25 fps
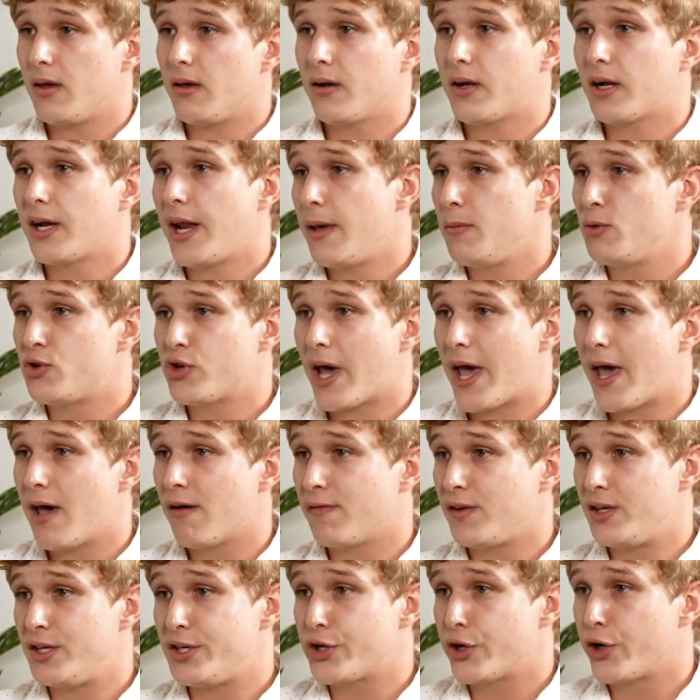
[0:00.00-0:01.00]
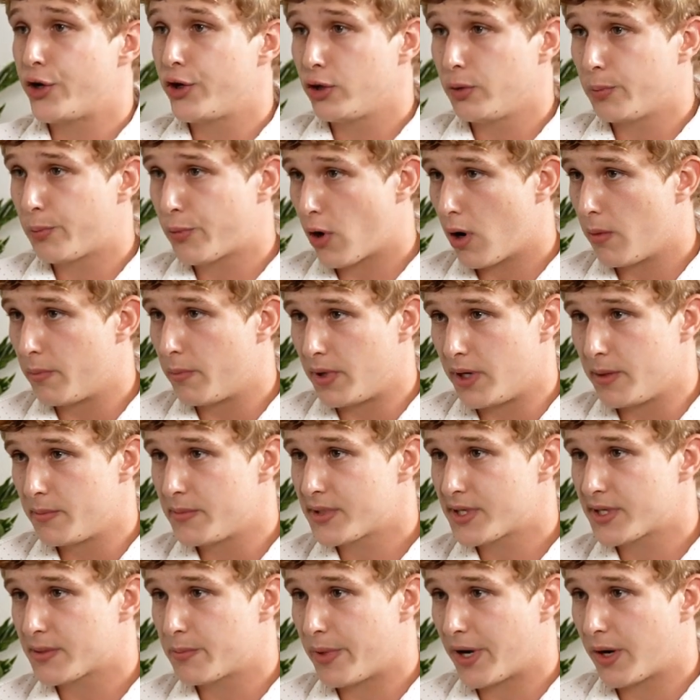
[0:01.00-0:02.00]
claim to have internal
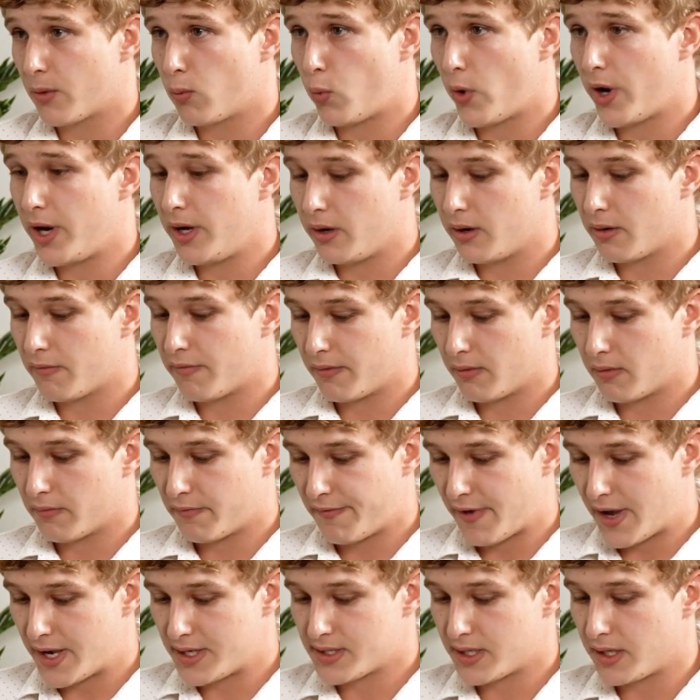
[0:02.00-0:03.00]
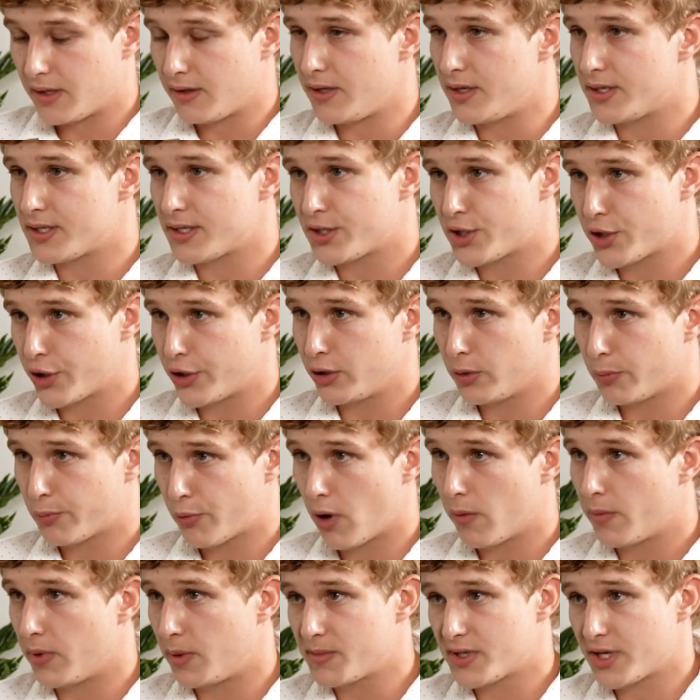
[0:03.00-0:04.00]
problems, but when facing these internal
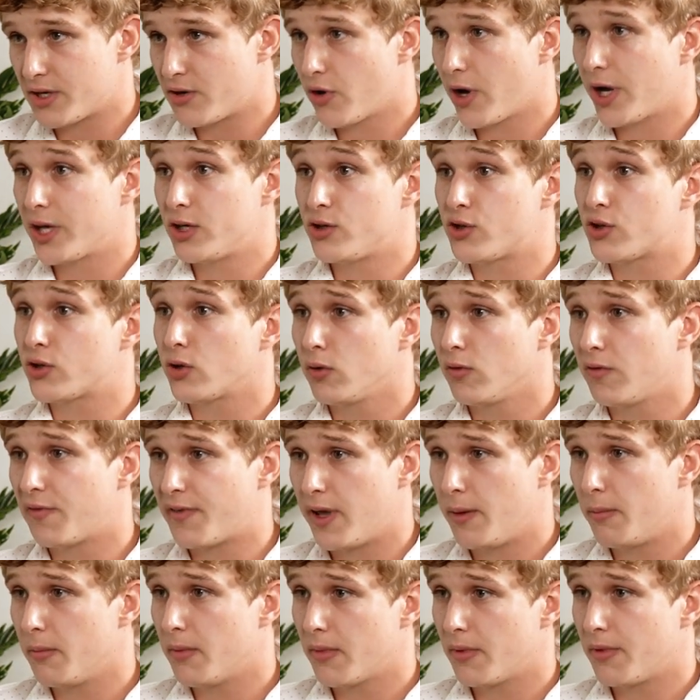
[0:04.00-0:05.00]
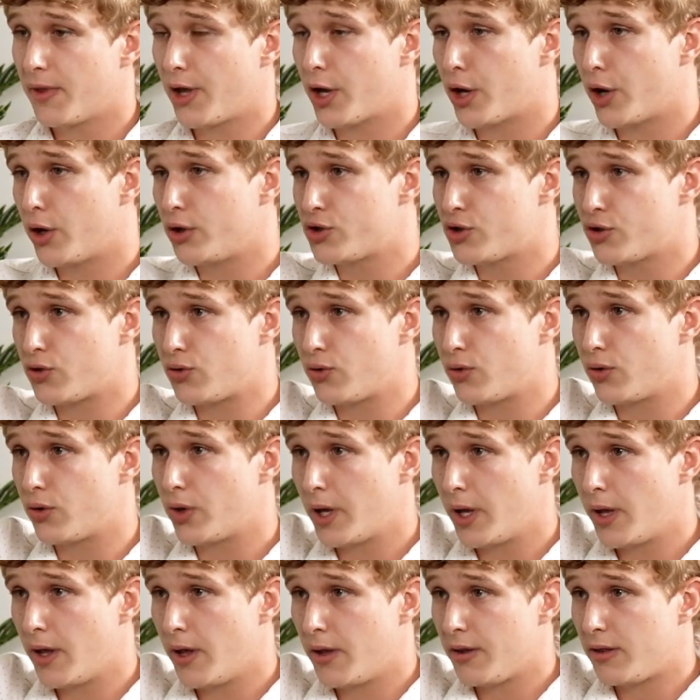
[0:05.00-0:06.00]
problems and trying to solve them, they go to
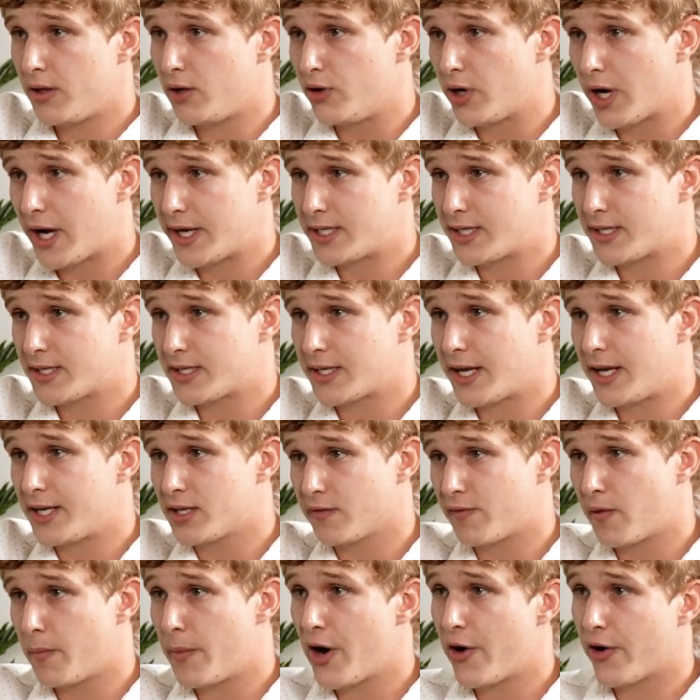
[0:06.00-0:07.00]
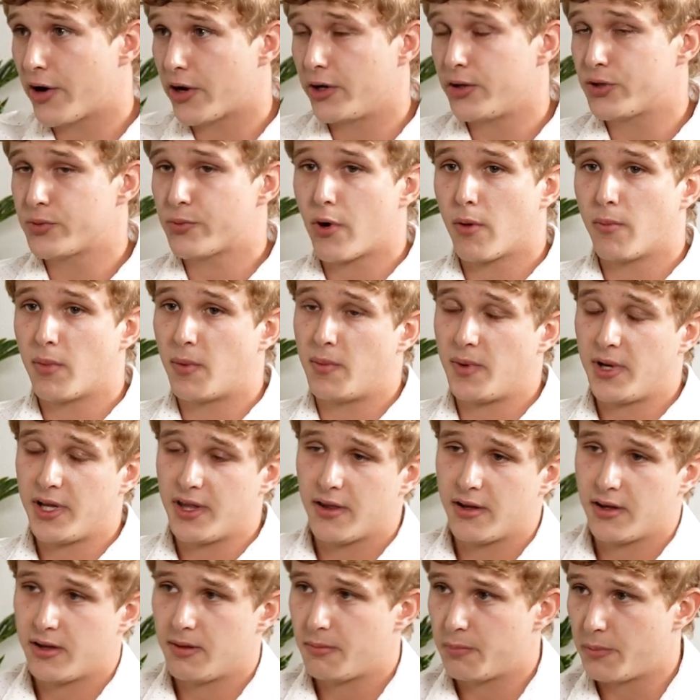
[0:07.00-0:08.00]
the United States of America, who's probably
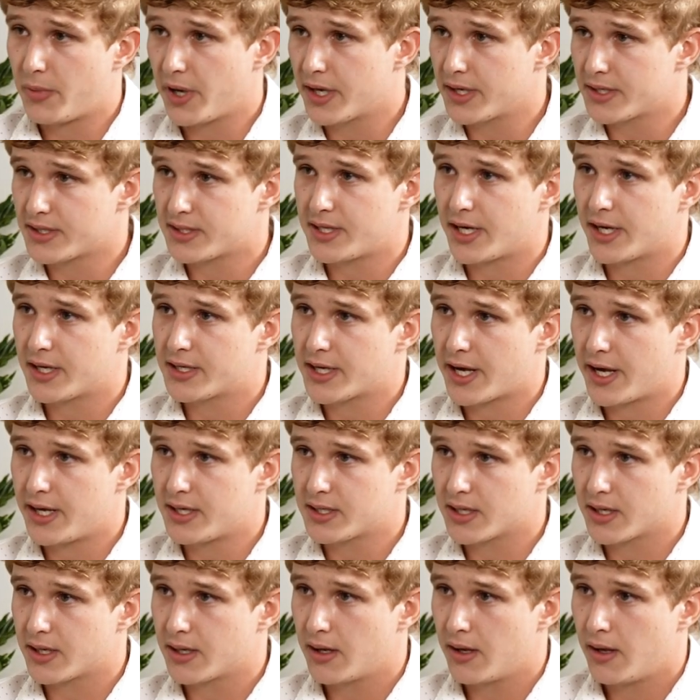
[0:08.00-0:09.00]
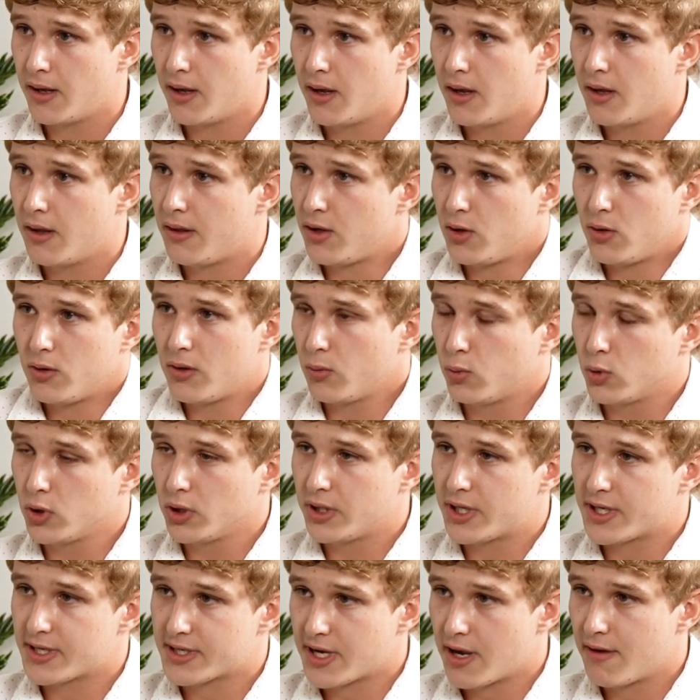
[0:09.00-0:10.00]
the biggest dictator the
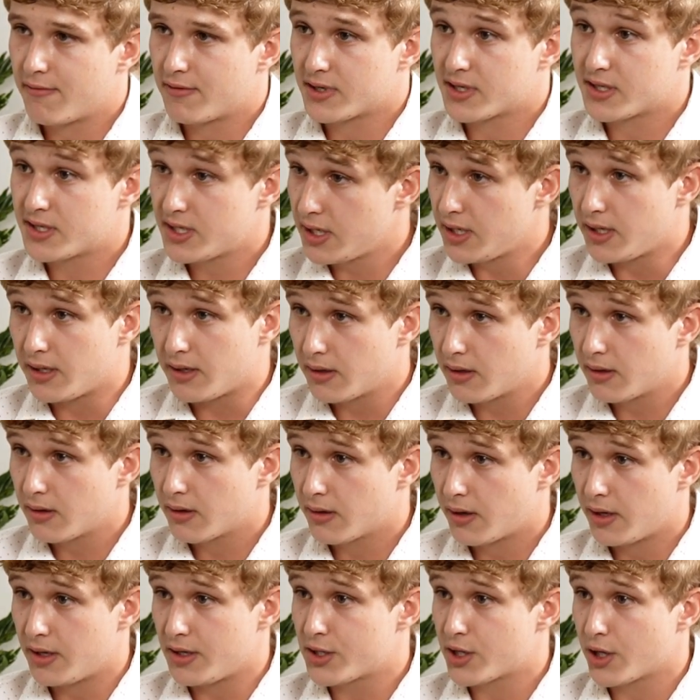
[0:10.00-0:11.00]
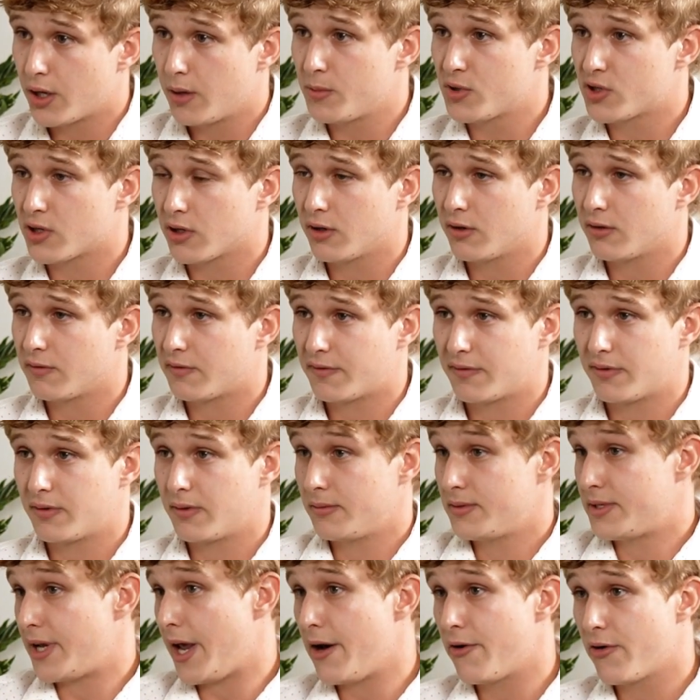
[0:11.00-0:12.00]
world has ever seen in terms of
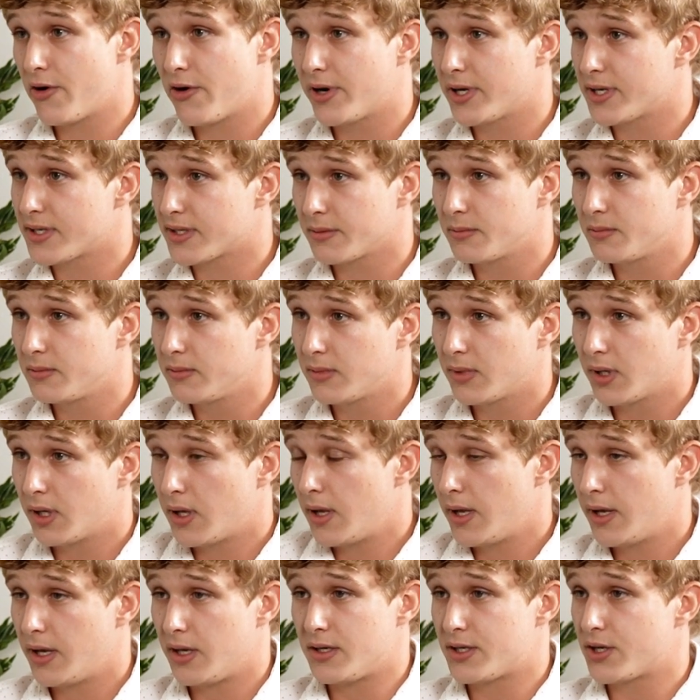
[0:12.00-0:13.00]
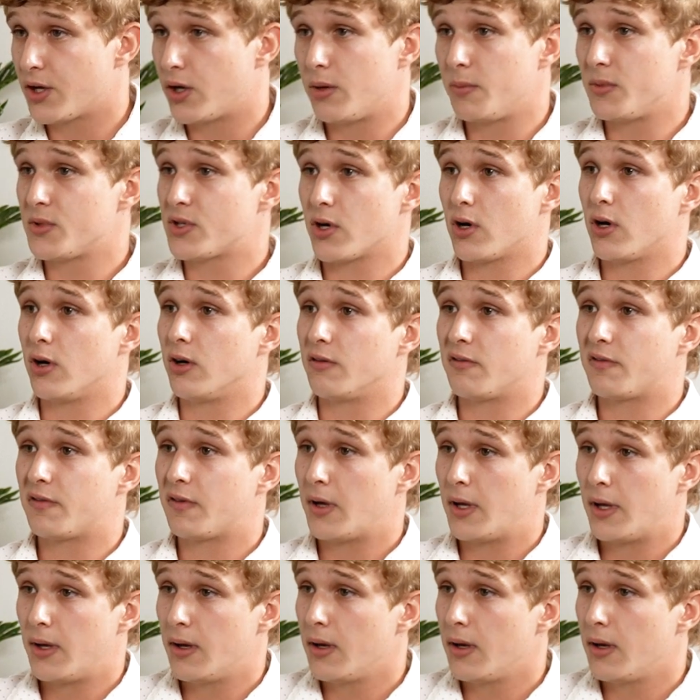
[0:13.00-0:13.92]
terrorism, in terms of,